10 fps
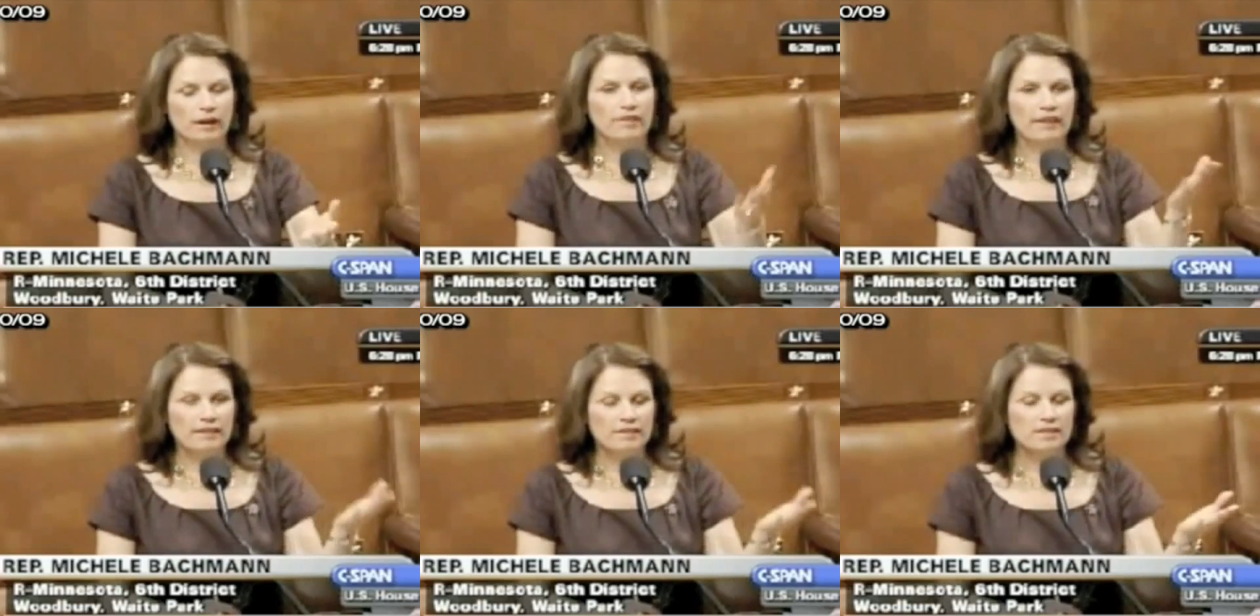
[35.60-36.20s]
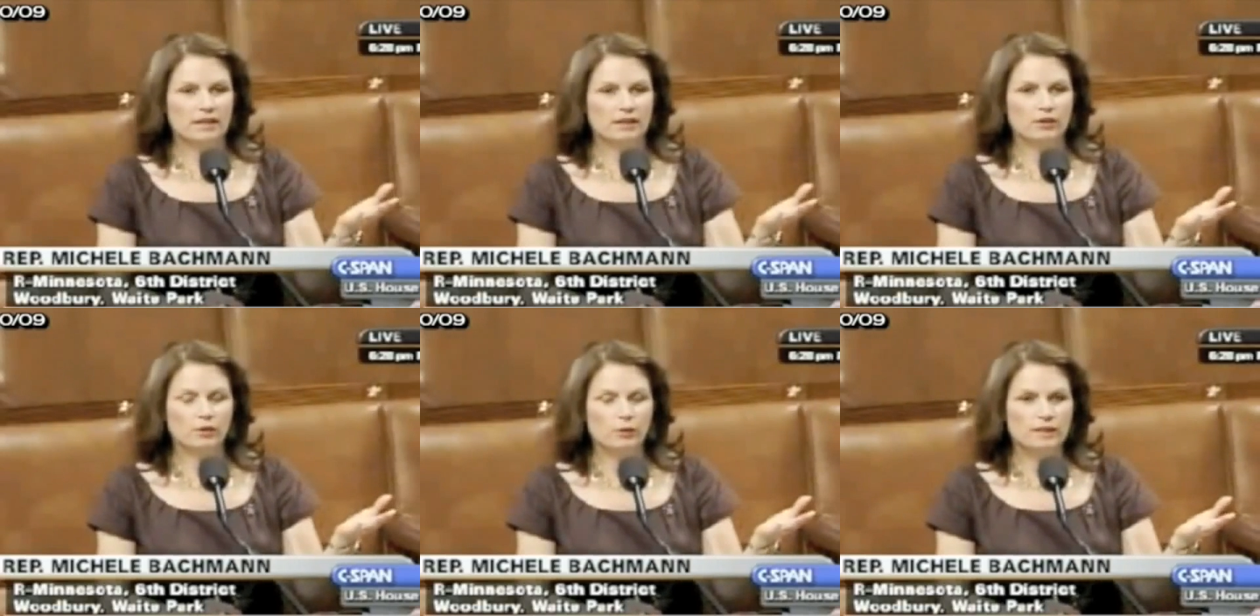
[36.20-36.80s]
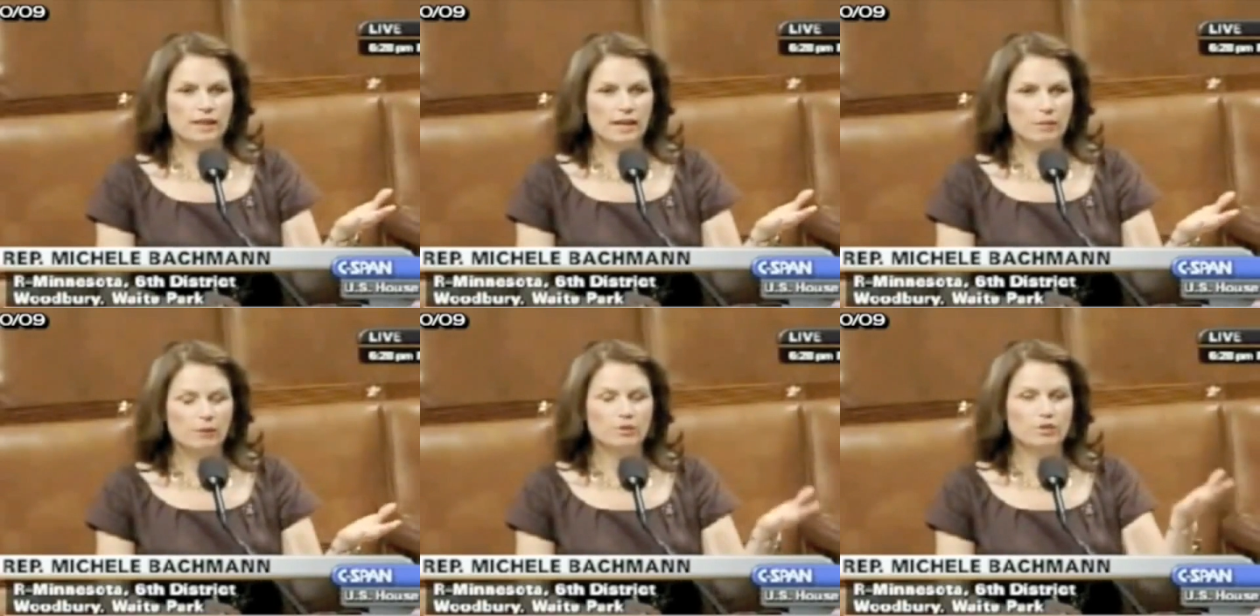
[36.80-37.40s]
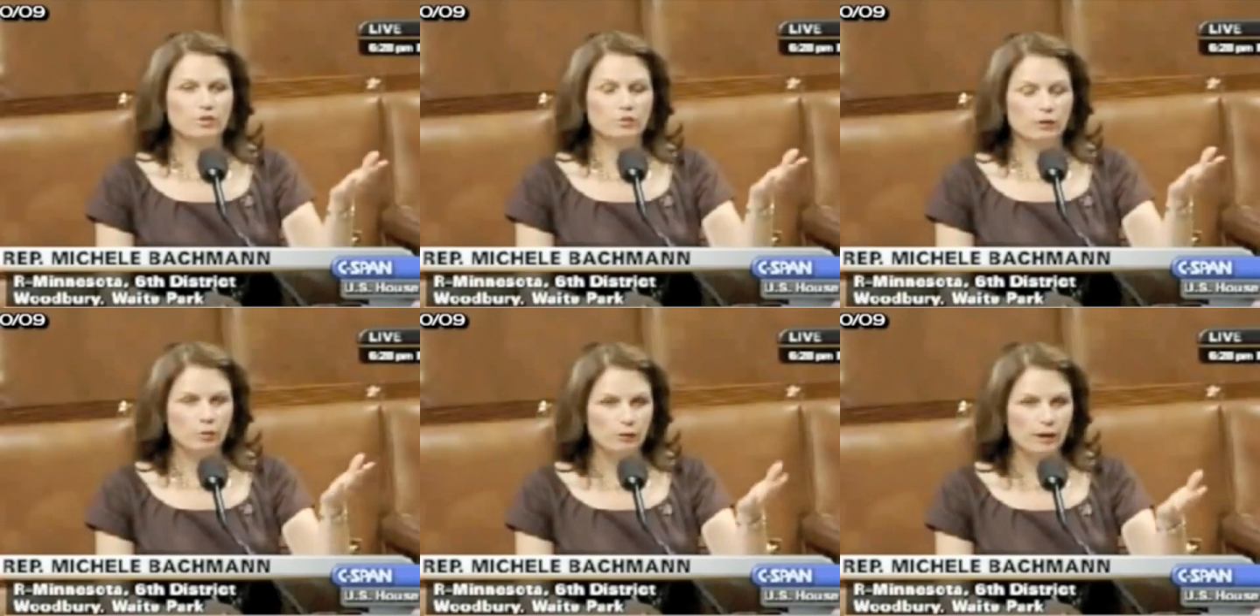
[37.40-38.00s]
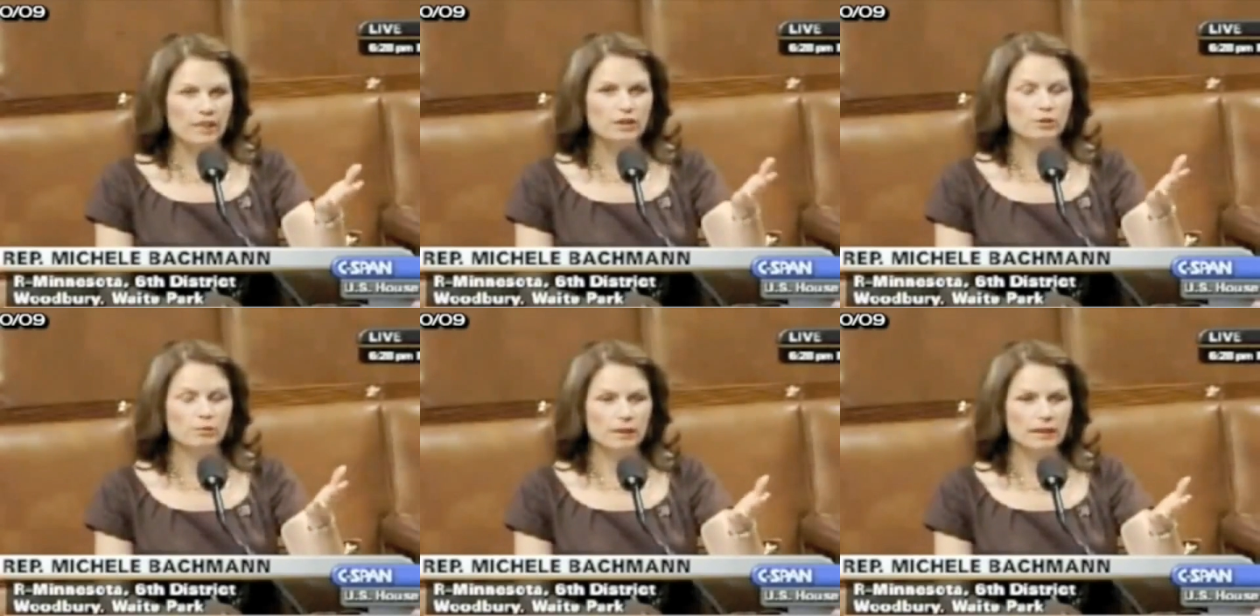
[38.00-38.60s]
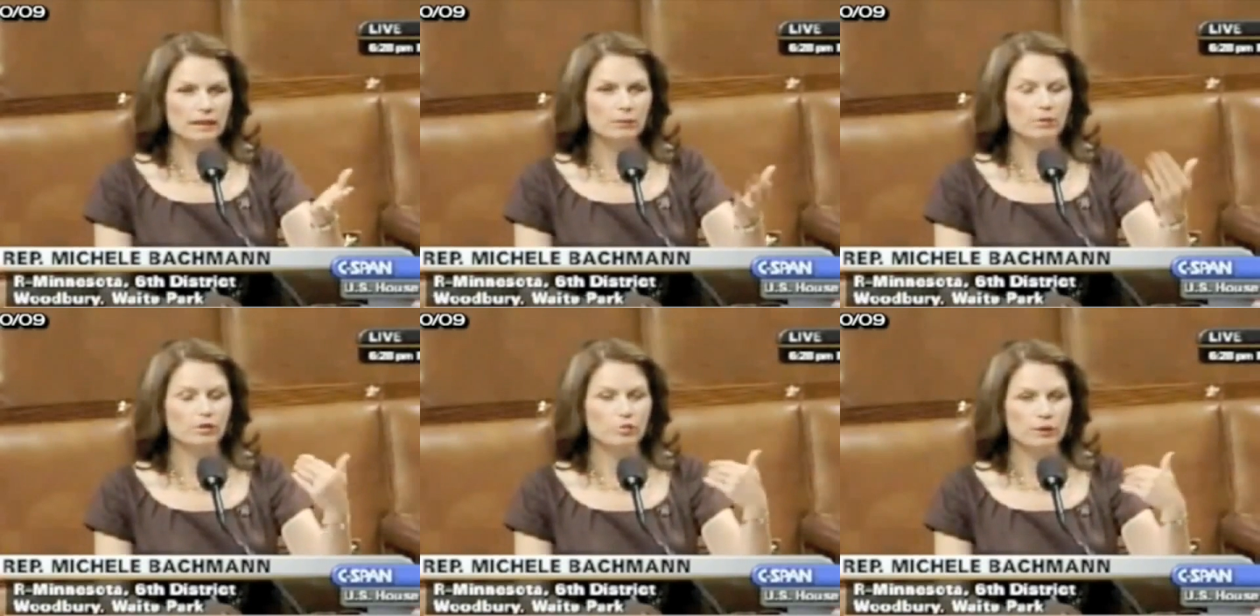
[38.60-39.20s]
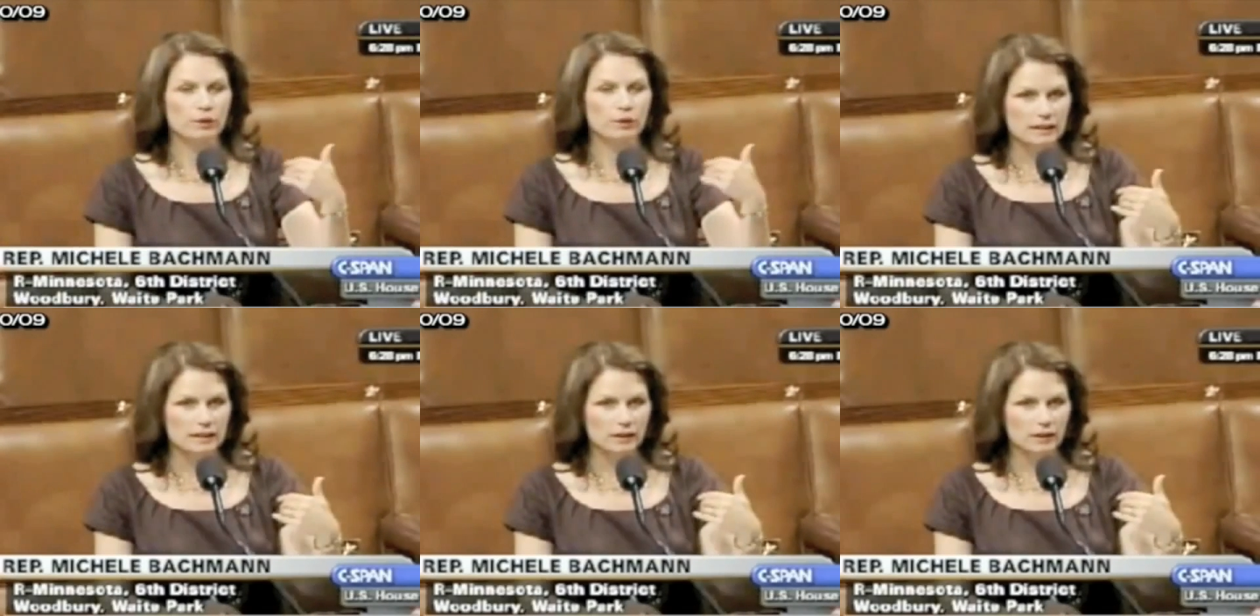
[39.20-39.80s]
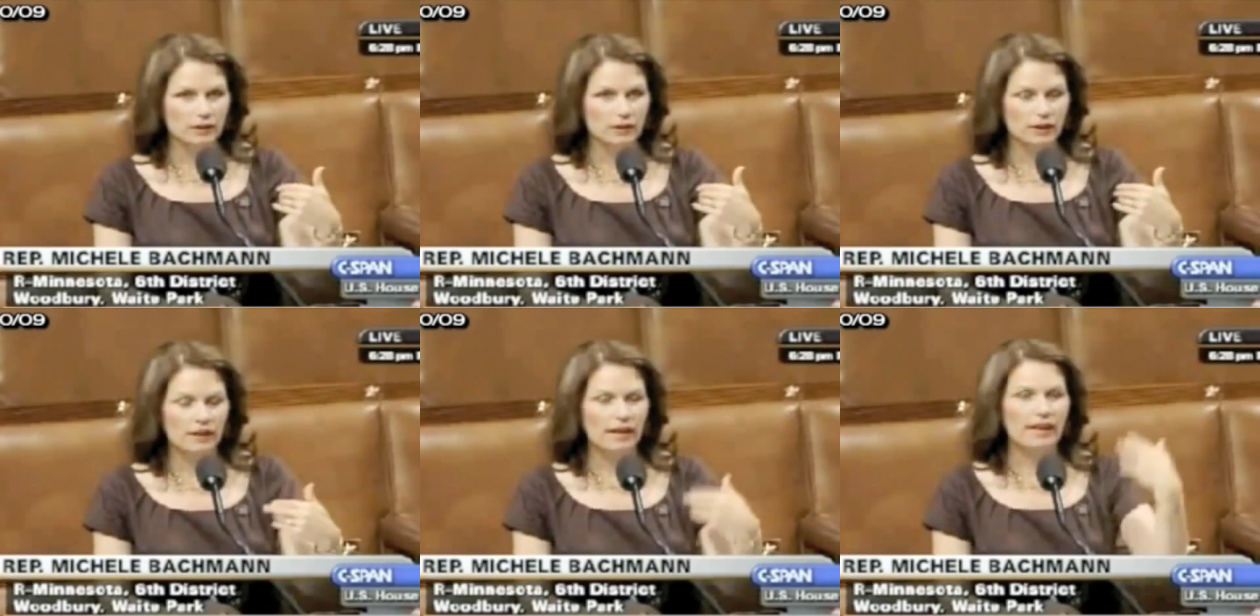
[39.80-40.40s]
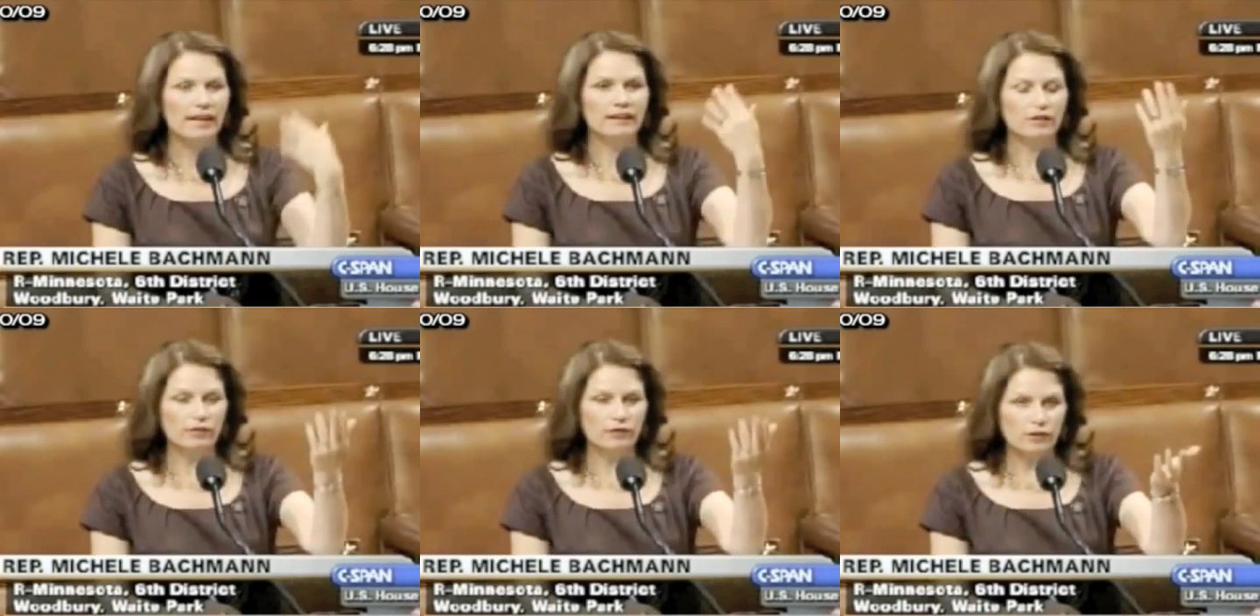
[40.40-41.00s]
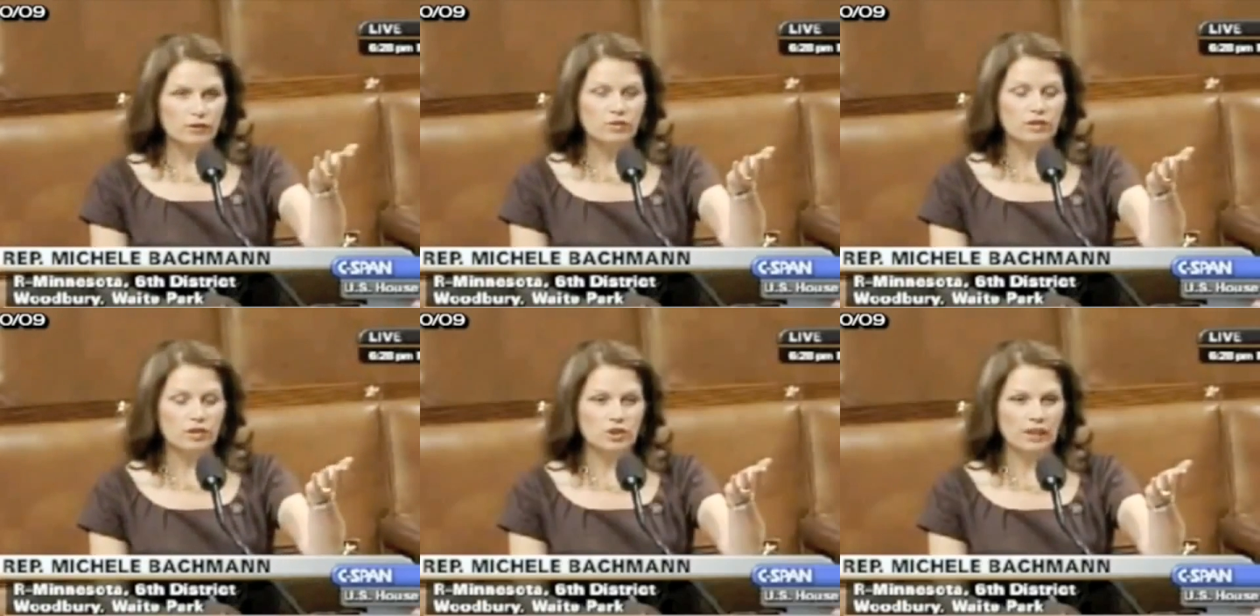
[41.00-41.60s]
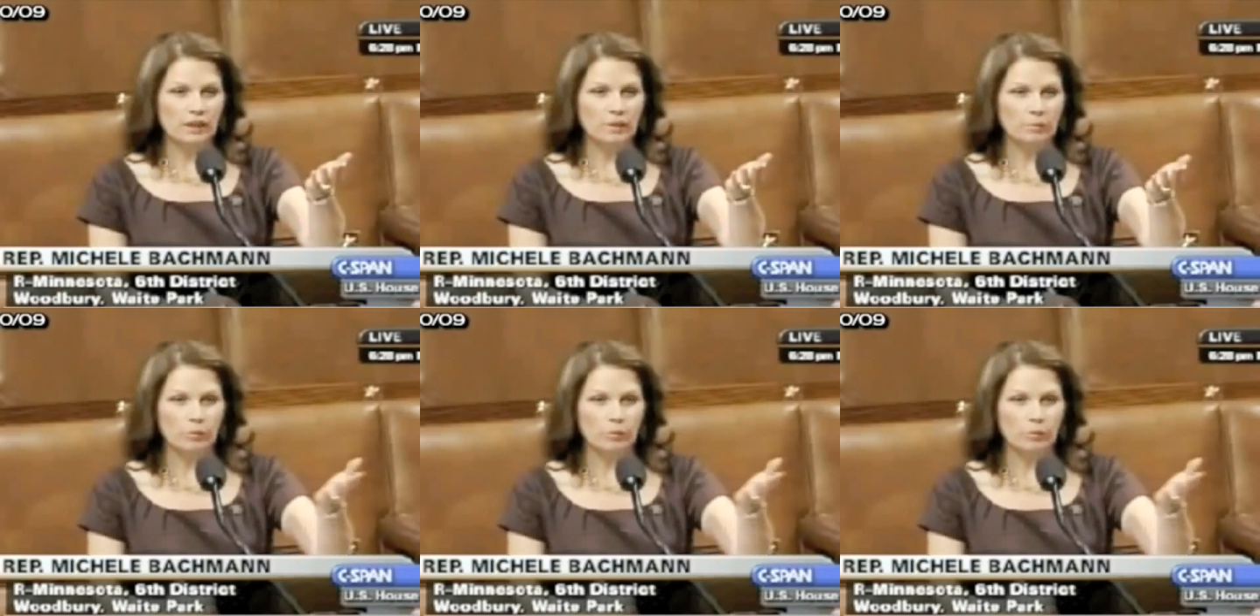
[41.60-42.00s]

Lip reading: That senator was able to arrange a meeting between the dealer and the officials at GM.